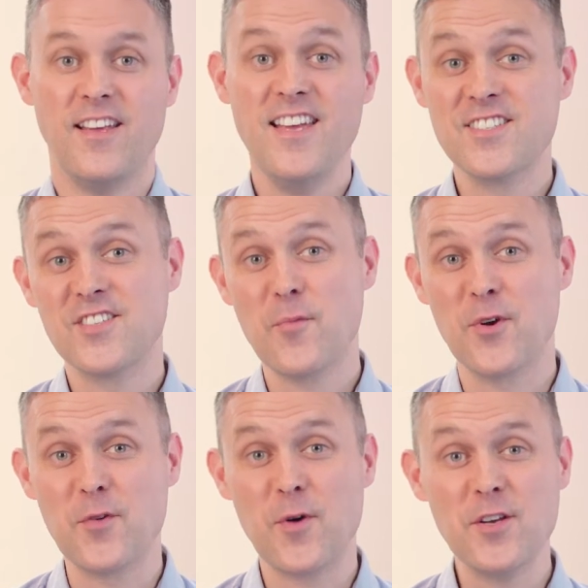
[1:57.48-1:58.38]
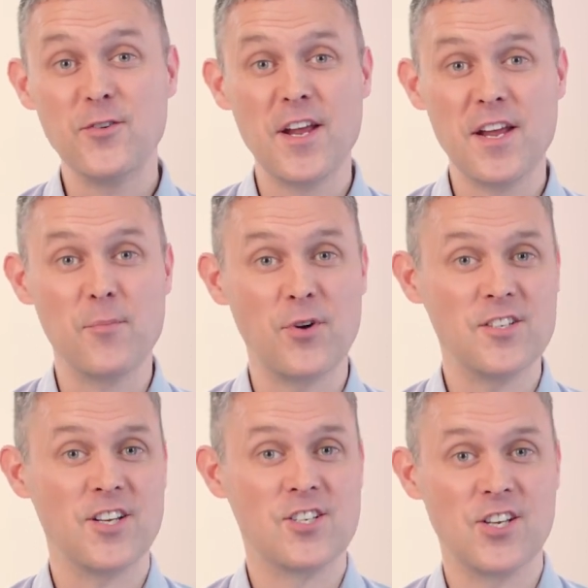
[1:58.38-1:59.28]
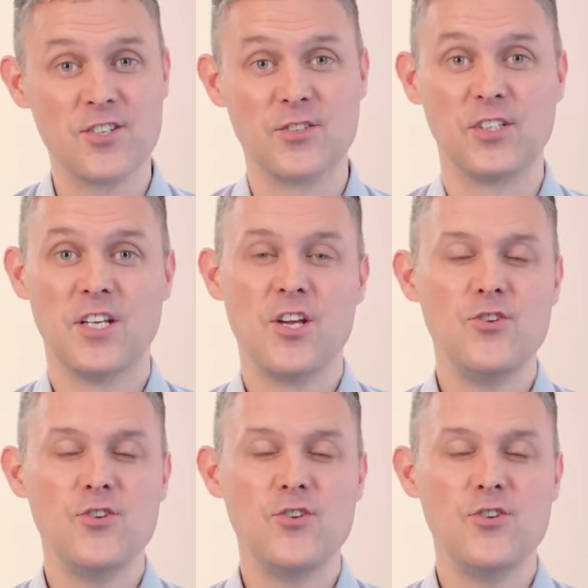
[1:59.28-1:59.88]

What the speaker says: In summary, when creating a project schedule,